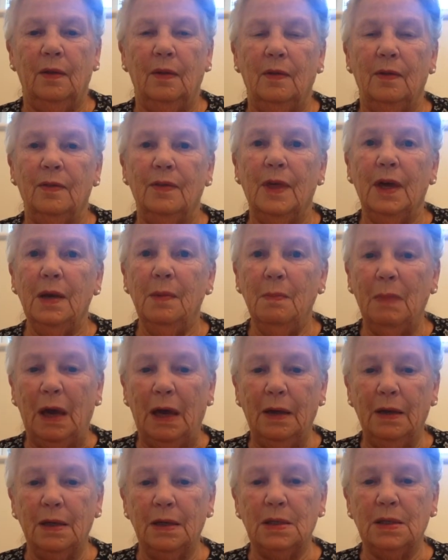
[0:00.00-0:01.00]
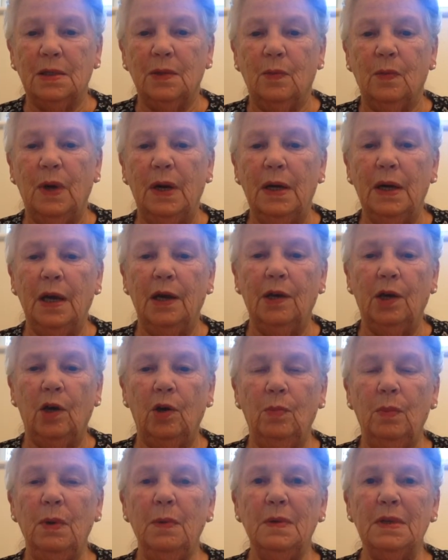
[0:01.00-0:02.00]
They met when
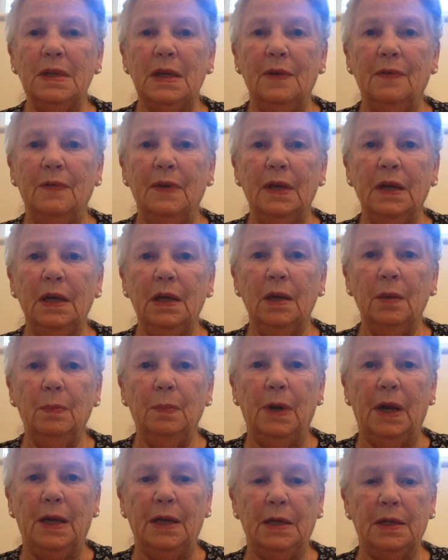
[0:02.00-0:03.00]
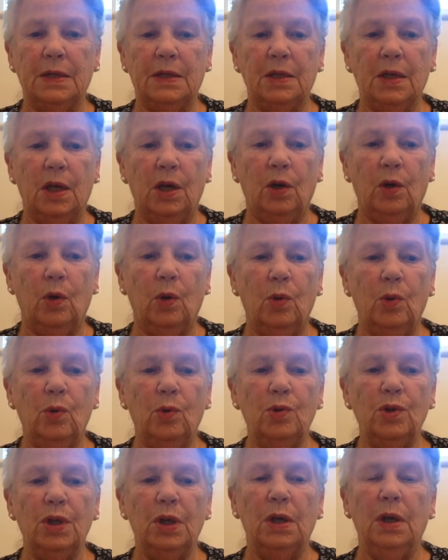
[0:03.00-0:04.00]
Naomi was living in a place
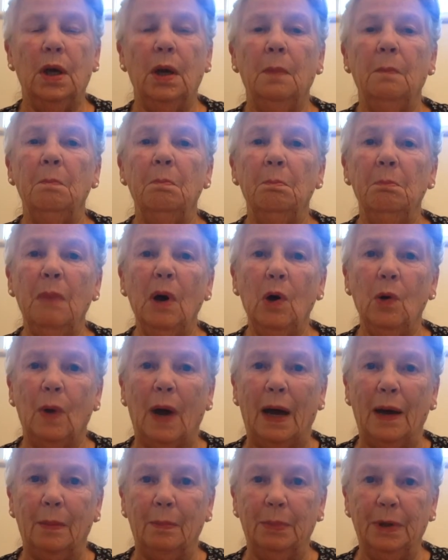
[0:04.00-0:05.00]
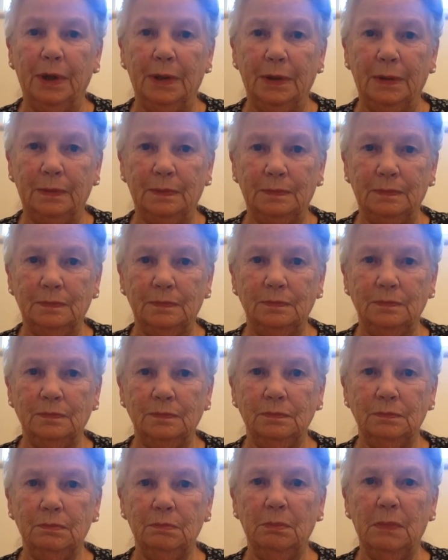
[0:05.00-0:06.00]
called Moab.
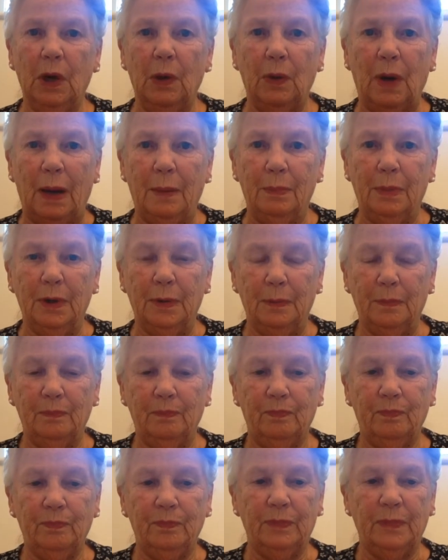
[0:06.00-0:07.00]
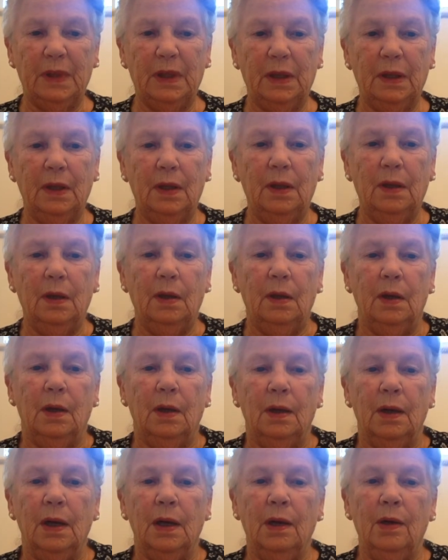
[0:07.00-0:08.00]

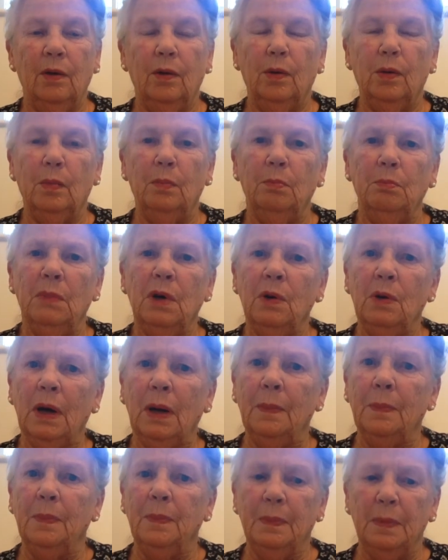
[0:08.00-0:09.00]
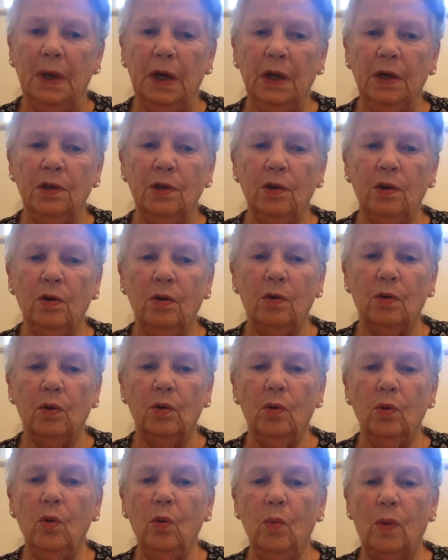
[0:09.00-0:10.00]
Now, Moab had not
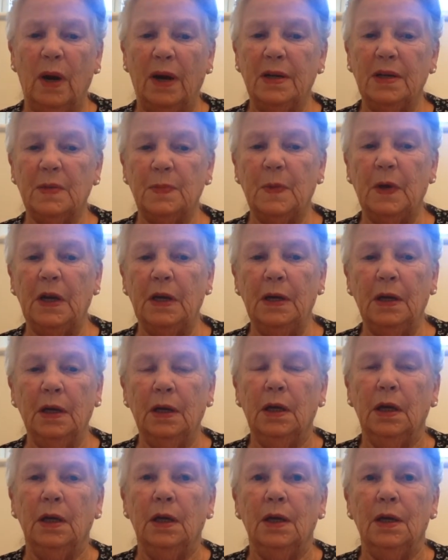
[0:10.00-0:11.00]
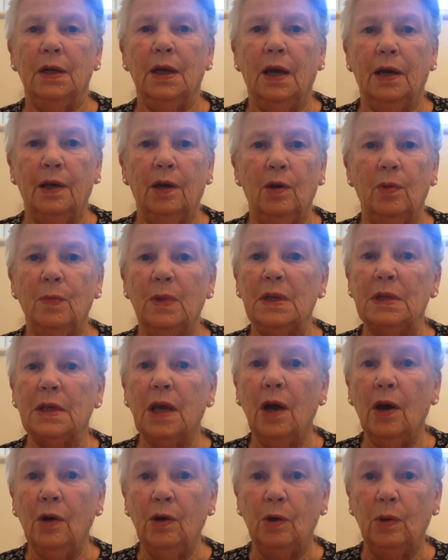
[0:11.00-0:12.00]
always been Naomi's
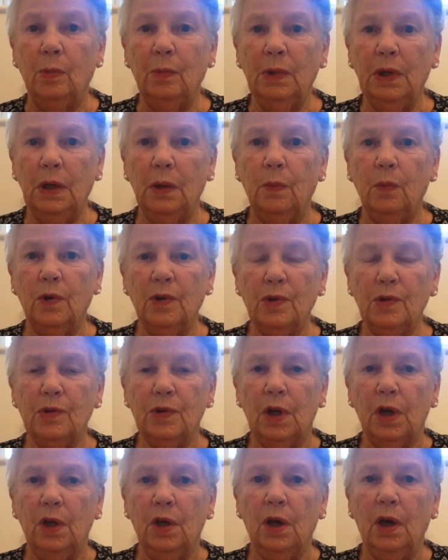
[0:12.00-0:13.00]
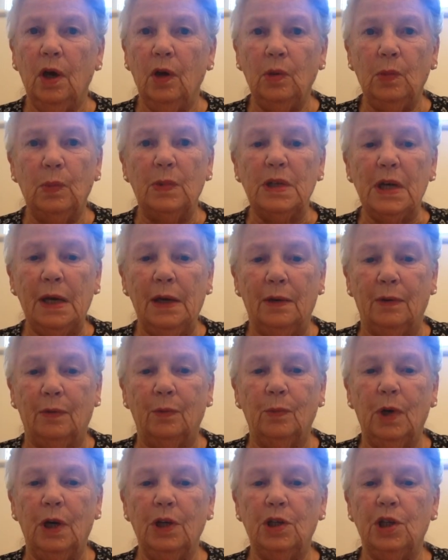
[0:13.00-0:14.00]
home. It wasn't her hometown
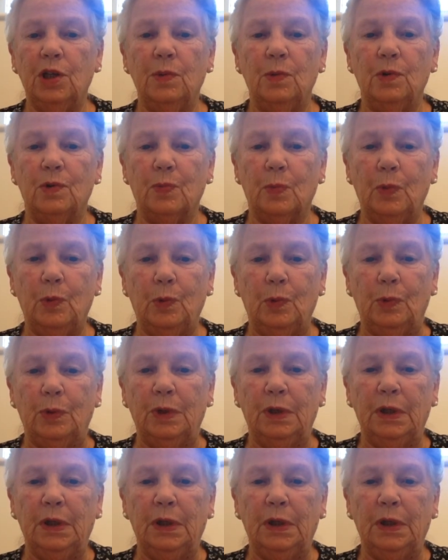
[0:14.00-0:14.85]
where she was born.